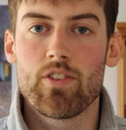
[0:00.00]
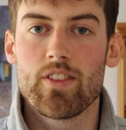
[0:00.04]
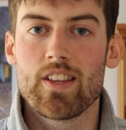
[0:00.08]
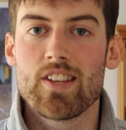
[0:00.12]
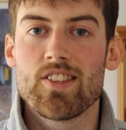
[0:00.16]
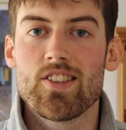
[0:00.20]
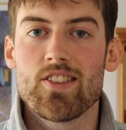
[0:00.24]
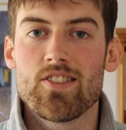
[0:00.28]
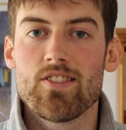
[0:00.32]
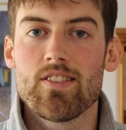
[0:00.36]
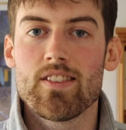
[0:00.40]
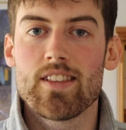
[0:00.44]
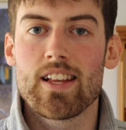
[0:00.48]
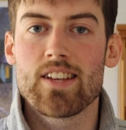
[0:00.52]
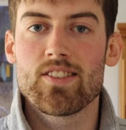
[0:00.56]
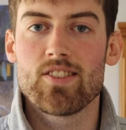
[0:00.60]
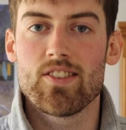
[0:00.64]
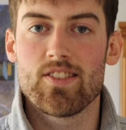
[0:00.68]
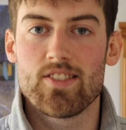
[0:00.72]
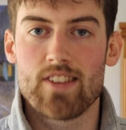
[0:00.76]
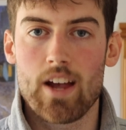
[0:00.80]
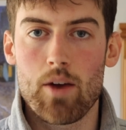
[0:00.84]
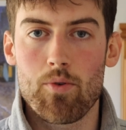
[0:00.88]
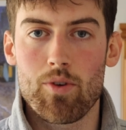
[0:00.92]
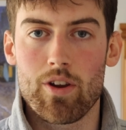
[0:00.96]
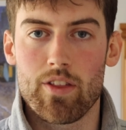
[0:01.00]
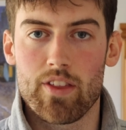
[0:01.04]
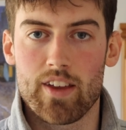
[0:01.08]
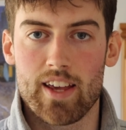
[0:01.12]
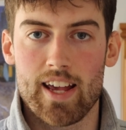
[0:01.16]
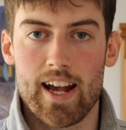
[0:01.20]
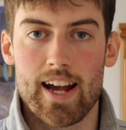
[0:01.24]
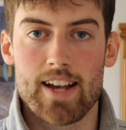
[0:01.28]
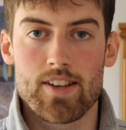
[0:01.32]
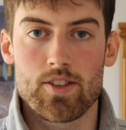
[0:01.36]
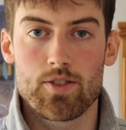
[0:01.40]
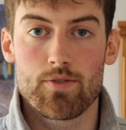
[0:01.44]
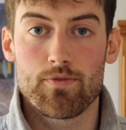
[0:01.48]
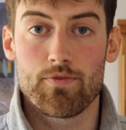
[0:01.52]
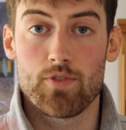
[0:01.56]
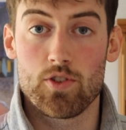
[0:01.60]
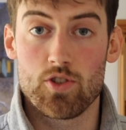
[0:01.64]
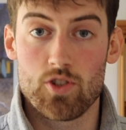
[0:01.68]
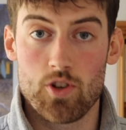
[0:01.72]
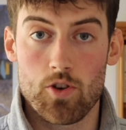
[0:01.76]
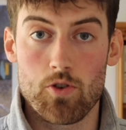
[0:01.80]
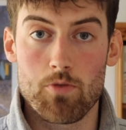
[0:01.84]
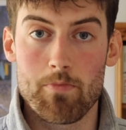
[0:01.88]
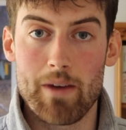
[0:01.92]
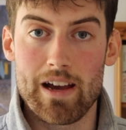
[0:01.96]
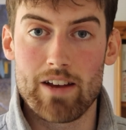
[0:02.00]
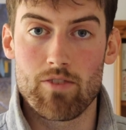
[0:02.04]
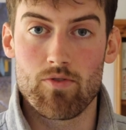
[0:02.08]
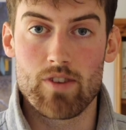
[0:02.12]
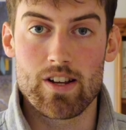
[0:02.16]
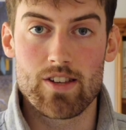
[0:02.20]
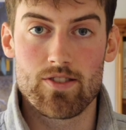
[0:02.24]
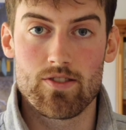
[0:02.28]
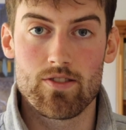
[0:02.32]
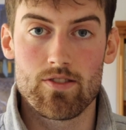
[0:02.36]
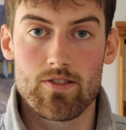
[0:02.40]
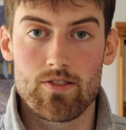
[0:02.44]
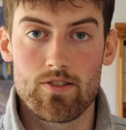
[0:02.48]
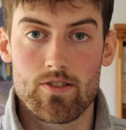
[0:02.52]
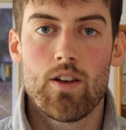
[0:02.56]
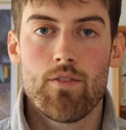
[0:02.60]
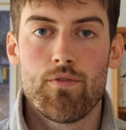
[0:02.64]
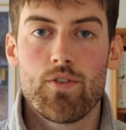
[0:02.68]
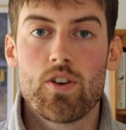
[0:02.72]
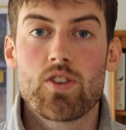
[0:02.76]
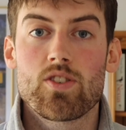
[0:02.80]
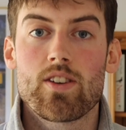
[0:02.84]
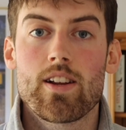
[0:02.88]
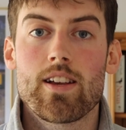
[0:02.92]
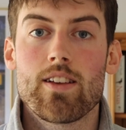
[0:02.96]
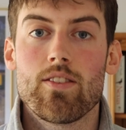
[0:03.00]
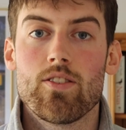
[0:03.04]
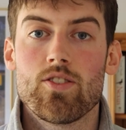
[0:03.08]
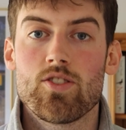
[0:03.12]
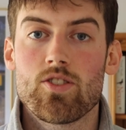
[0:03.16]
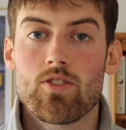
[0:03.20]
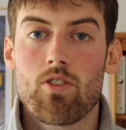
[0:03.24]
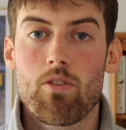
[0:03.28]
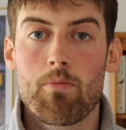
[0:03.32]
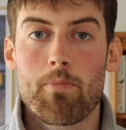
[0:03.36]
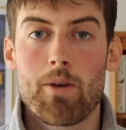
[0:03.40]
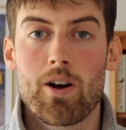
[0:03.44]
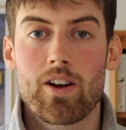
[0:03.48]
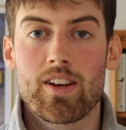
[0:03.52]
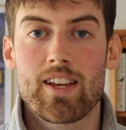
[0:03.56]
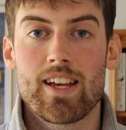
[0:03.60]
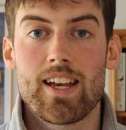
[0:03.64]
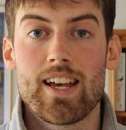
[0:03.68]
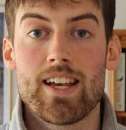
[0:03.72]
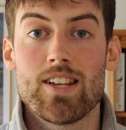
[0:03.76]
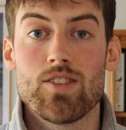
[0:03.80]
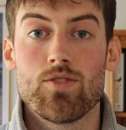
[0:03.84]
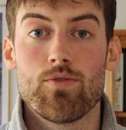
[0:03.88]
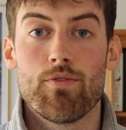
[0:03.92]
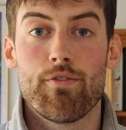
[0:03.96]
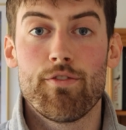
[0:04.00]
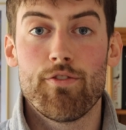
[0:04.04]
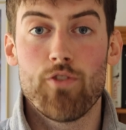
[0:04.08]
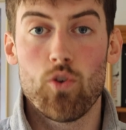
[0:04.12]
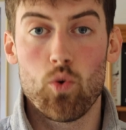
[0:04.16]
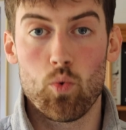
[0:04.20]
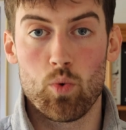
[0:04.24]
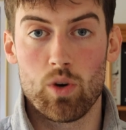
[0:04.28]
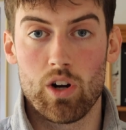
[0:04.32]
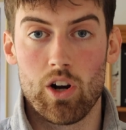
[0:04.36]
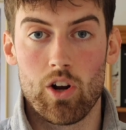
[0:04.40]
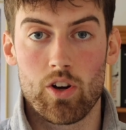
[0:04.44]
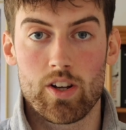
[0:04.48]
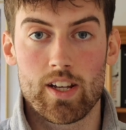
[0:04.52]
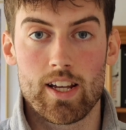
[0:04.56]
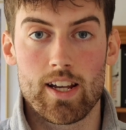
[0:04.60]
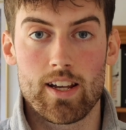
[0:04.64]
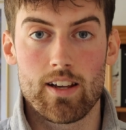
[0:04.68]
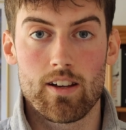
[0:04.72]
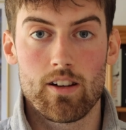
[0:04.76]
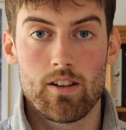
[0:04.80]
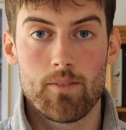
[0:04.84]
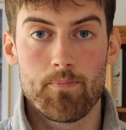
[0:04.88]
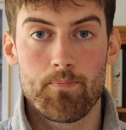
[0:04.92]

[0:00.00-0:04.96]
this isn't necessarily the case for 2 main reasons. Firstly, the stock market is forward-looking.